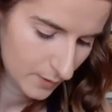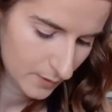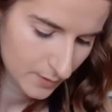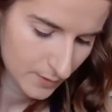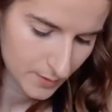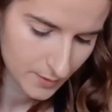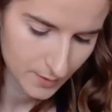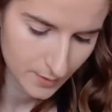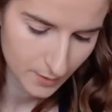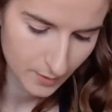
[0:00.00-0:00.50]

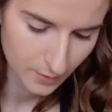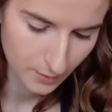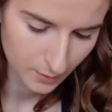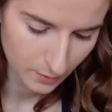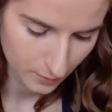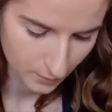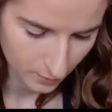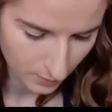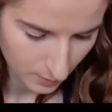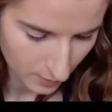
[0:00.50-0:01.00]

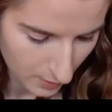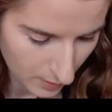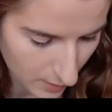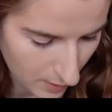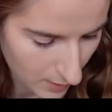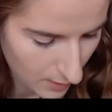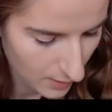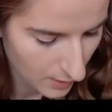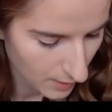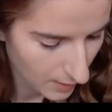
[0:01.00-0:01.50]
So
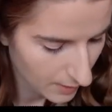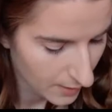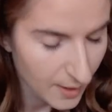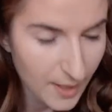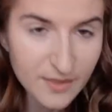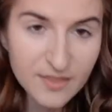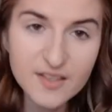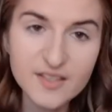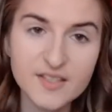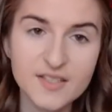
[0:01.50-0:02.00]

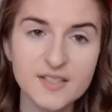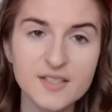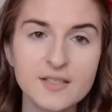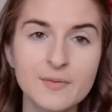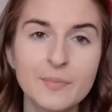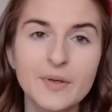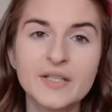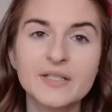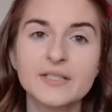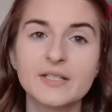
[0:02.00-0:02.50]
again, this is
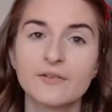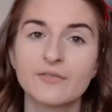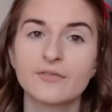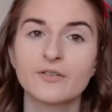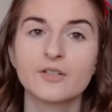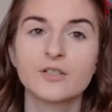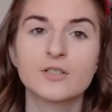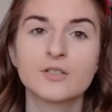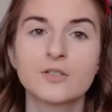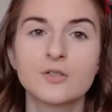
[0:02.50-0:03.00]
a bit
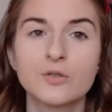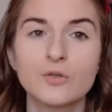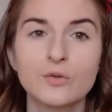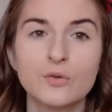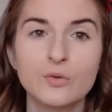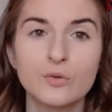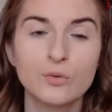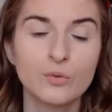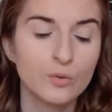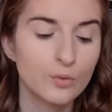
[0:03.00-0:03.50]
different
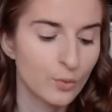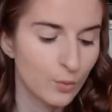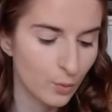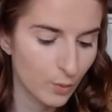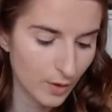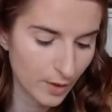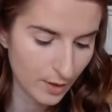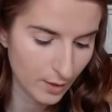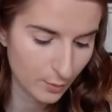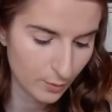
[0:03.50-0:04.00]
to
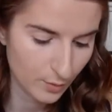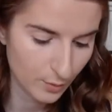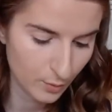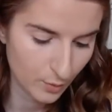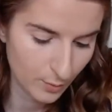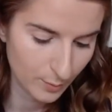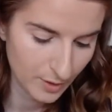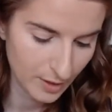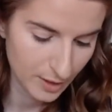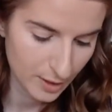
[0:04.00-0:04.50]
what I would
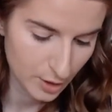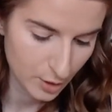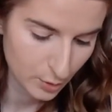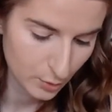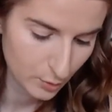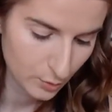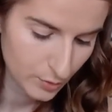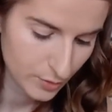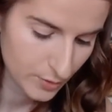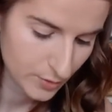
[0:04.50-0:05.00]
normally
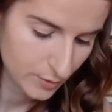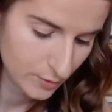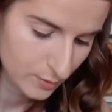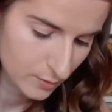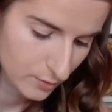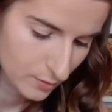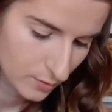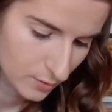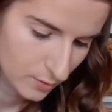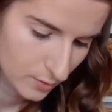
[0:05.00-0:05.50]
use.
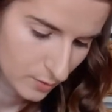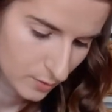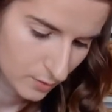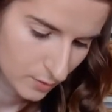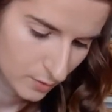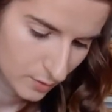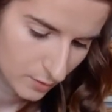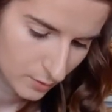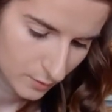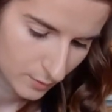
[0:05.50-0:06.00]

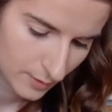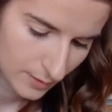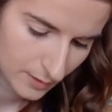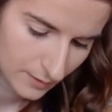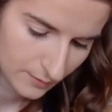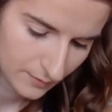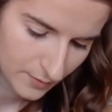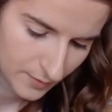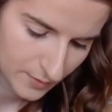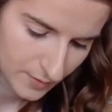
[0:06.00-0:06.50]
Can I
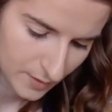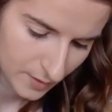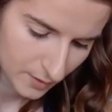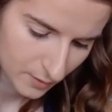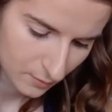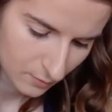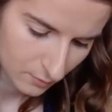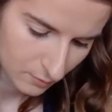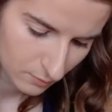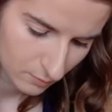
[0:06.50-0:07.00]
lift this
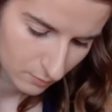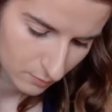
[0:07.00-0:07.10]
out?